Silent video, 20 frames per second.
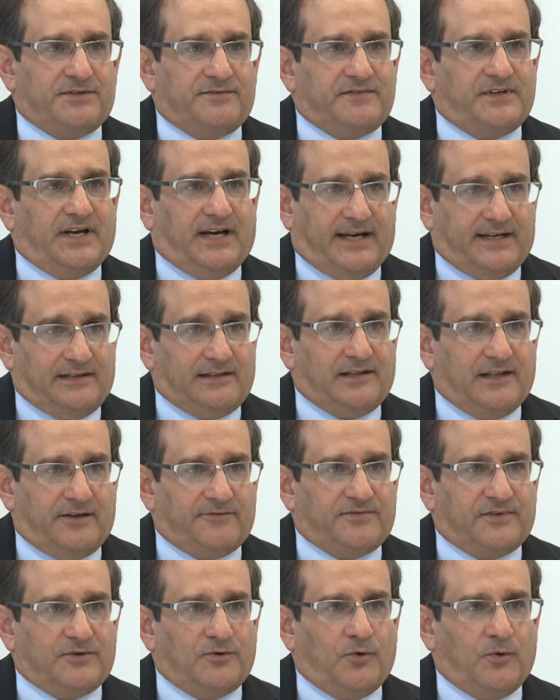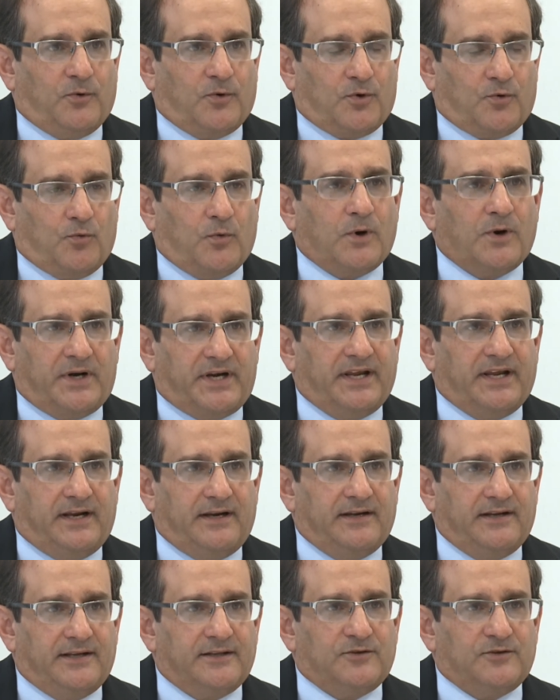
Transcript: of 9 11 who were working